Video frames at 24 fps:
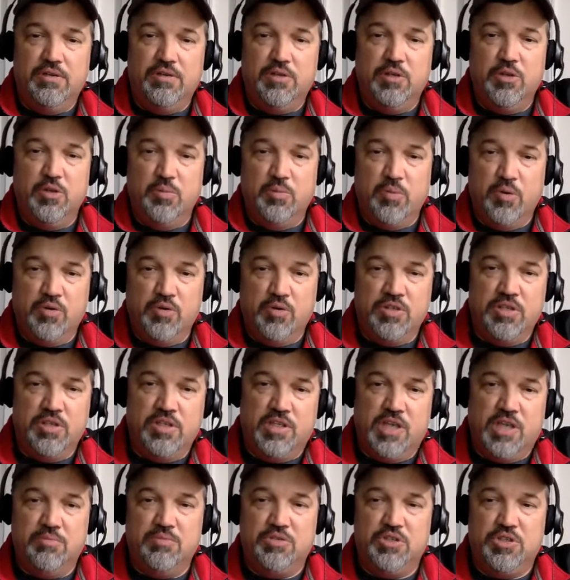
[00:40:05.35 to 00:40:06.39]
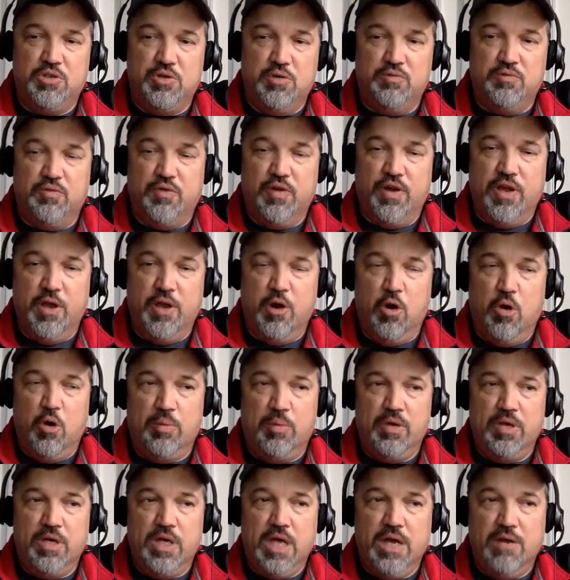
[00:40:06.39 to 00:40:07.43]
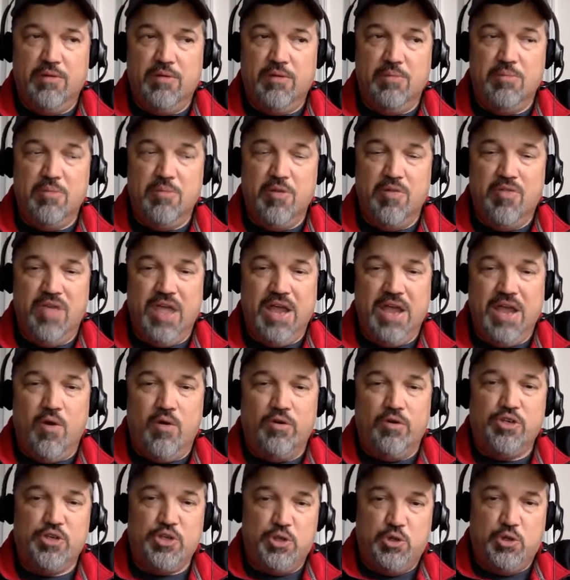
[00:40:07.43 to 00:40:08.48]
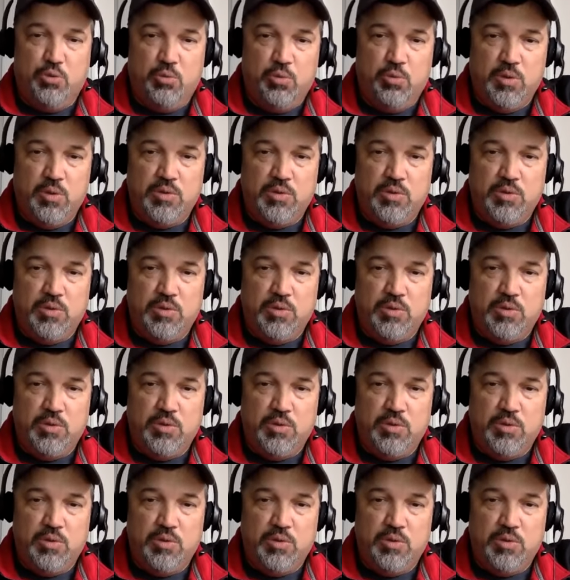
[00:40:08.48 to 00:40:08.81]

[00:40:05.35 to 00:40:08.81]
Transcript: to the person that comes to you for help. And remember, they aren't you.